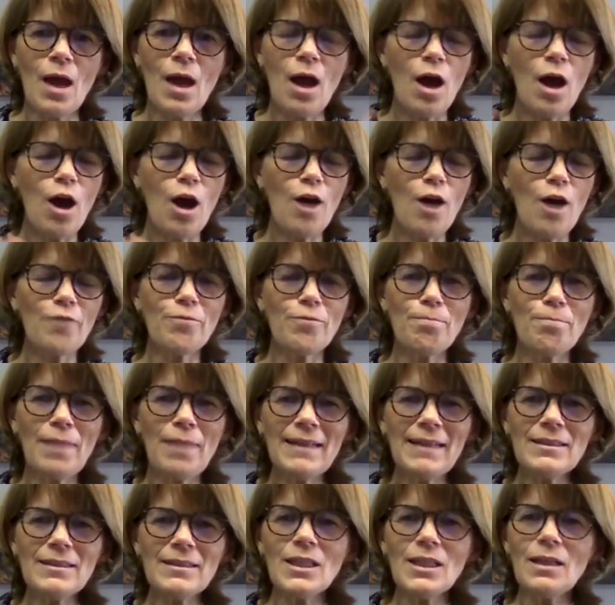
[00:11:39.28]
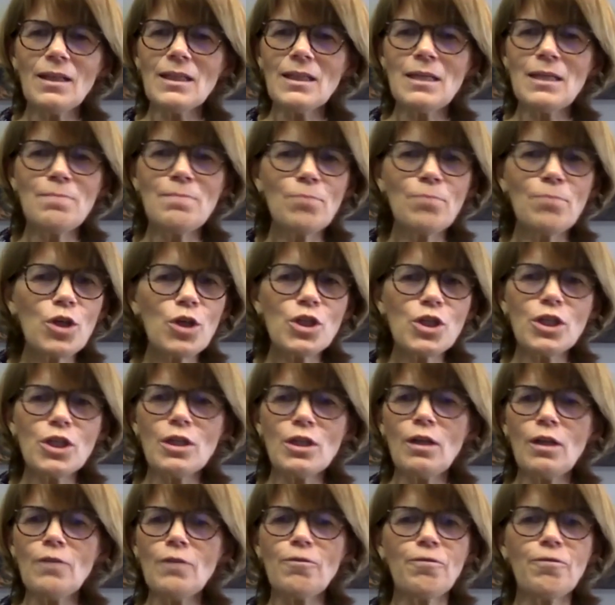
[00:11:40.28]
of mental,
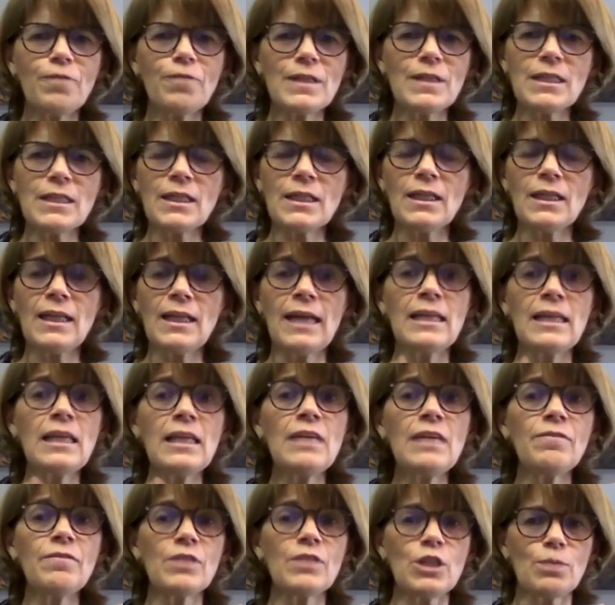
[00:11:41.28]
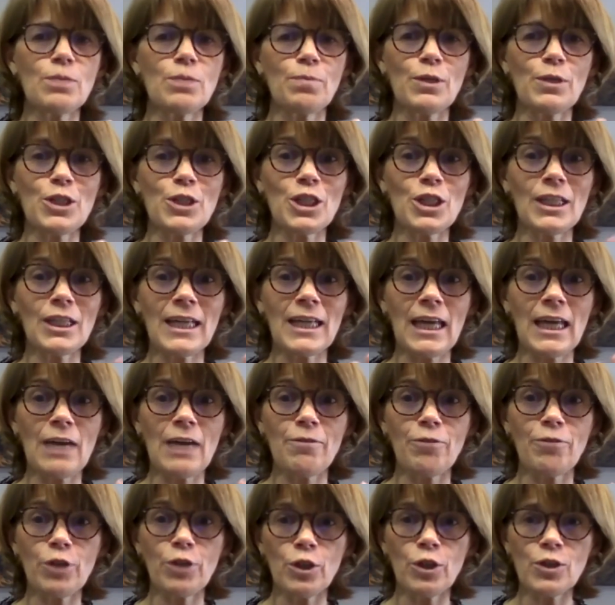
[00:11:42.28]
emotional, physical, and even spiritual care
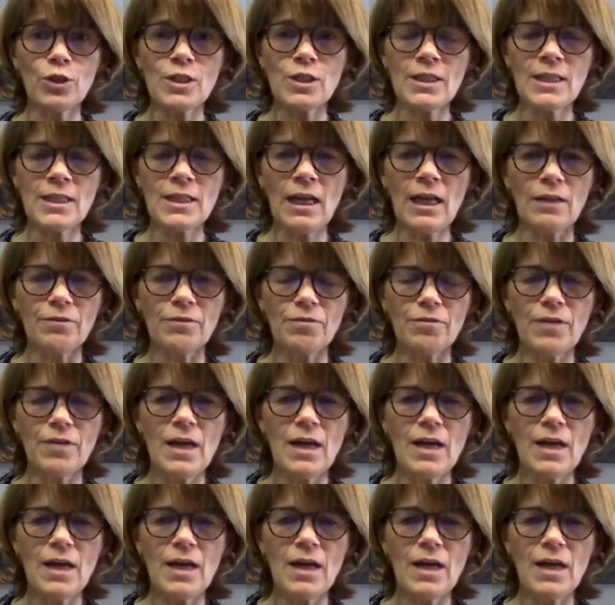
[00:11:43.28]
for yourself.